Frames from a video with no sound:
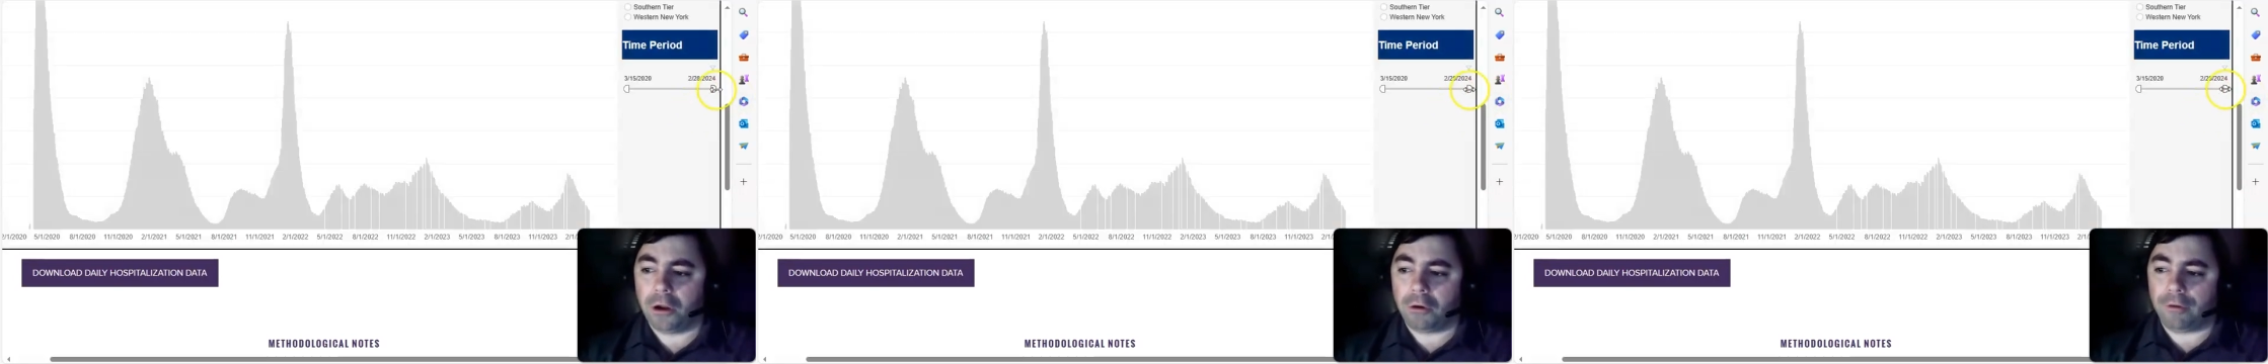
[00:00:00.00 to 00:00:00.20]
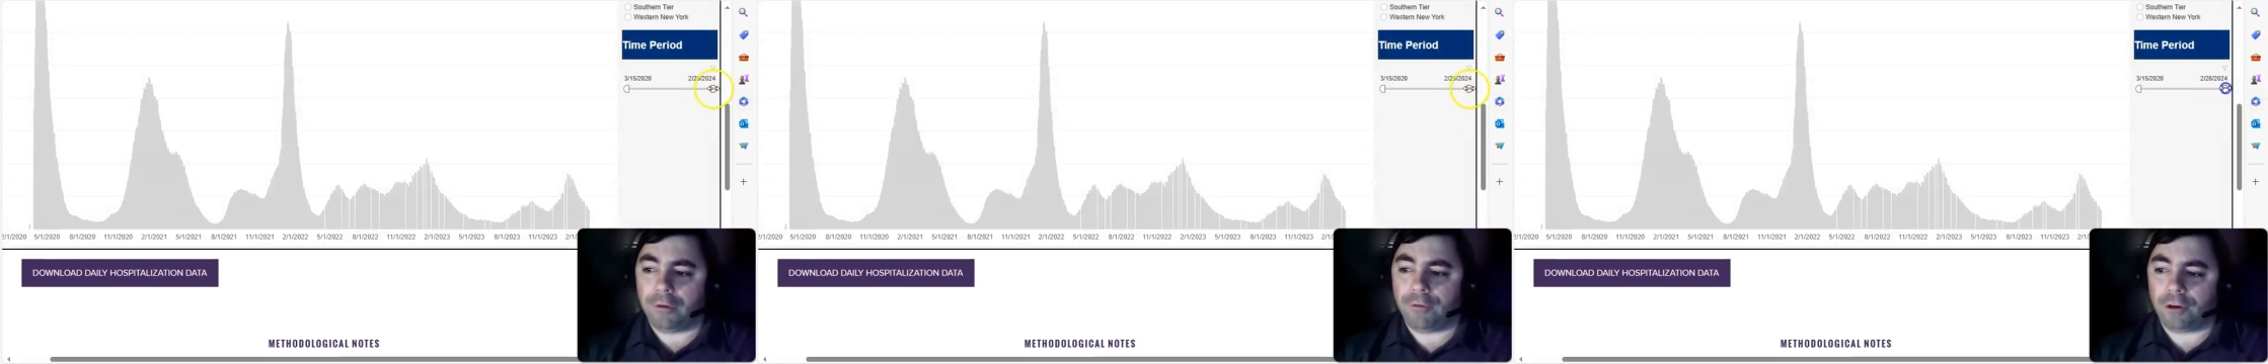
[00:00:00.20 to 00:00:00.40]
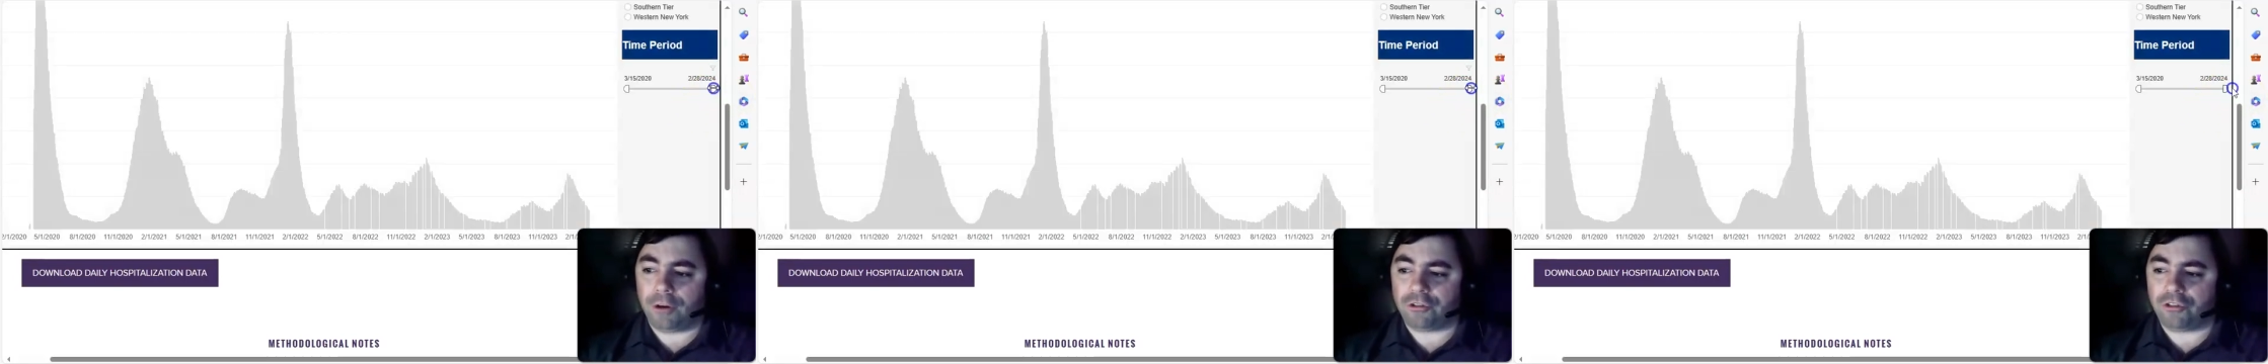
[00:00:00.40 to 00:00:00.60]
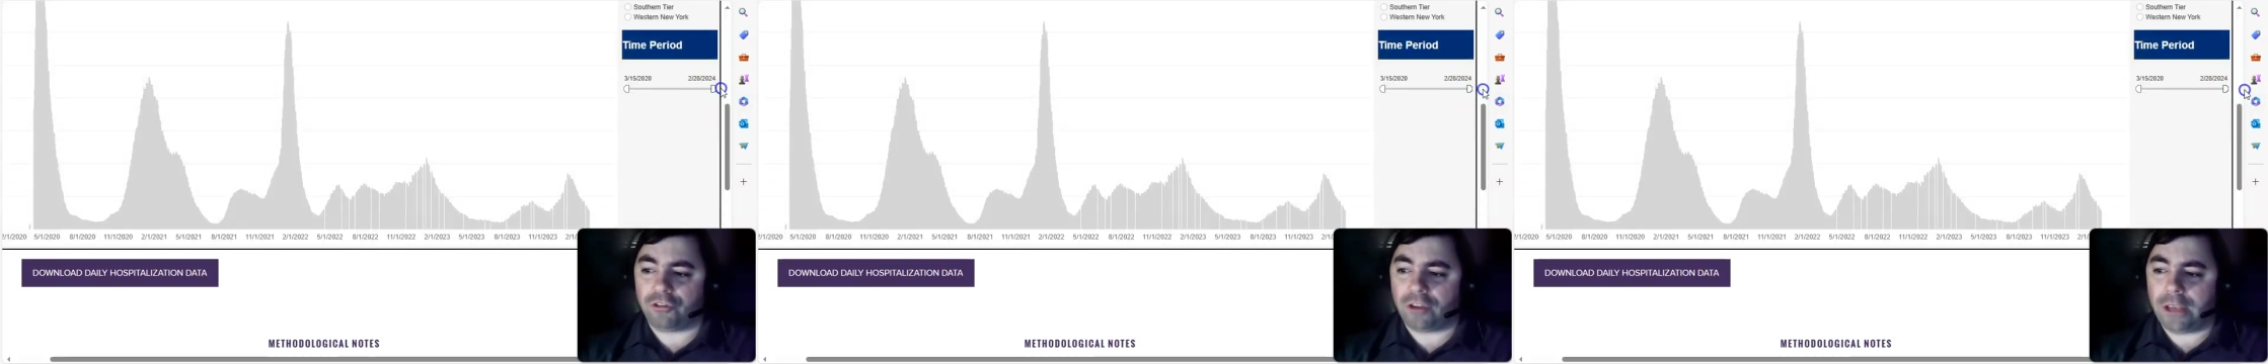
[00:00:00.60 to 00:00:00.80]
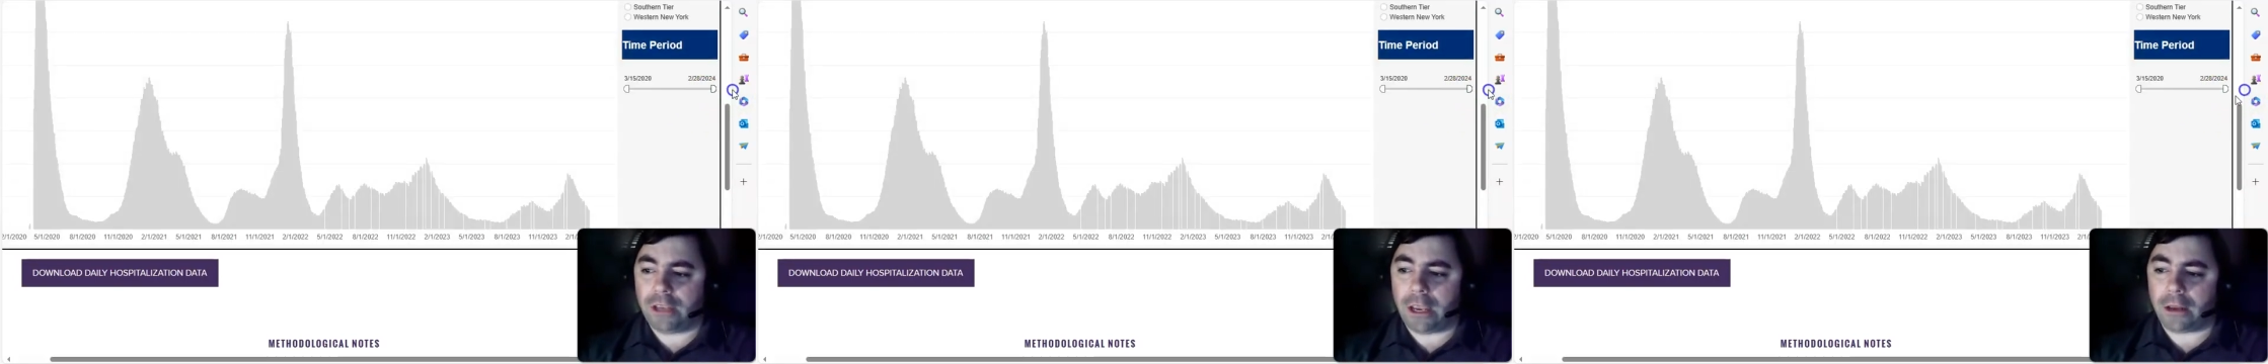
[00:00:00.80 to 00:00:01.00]
refresh this
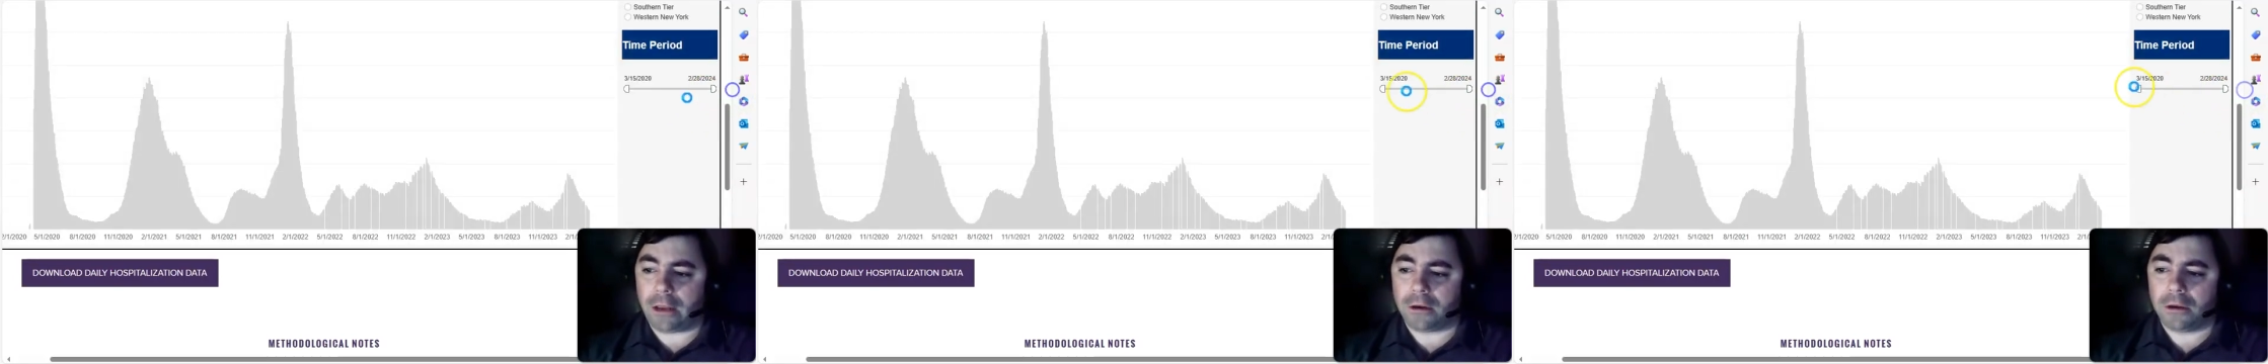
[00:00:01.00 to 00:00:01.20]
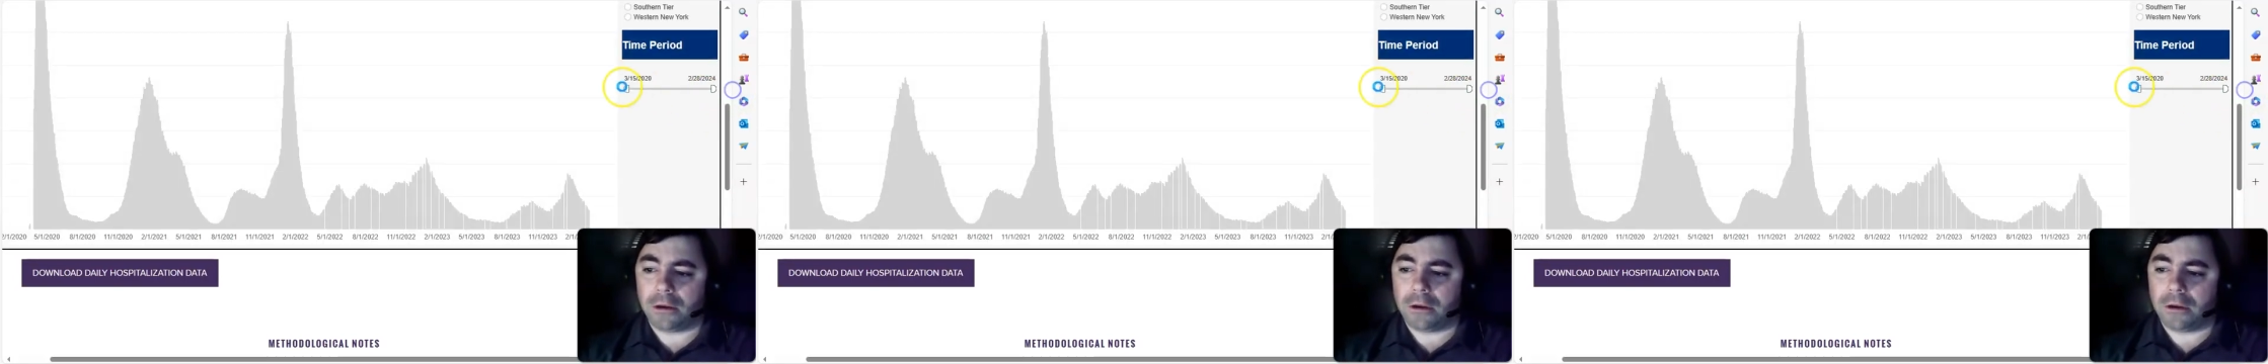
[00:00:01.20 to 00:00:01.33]
again